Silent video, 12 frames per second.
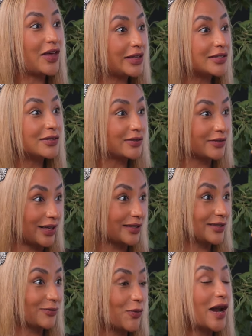that's
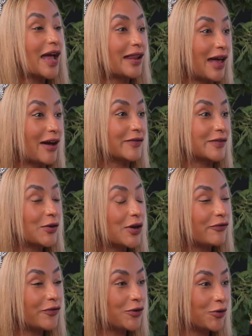that's what I love. So
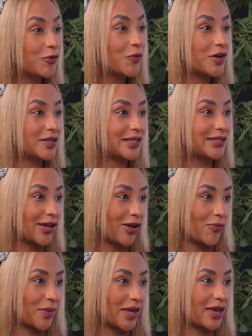if you were to
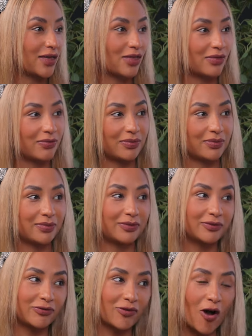tell me
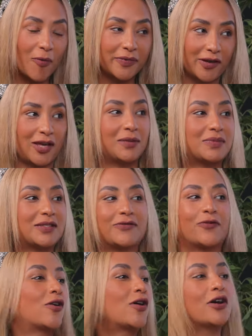top tips
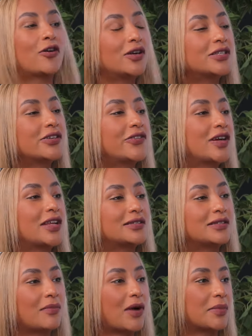for content
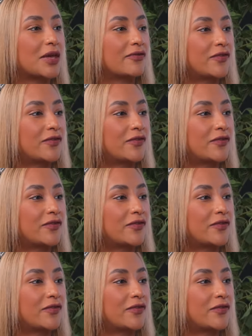creators and mommy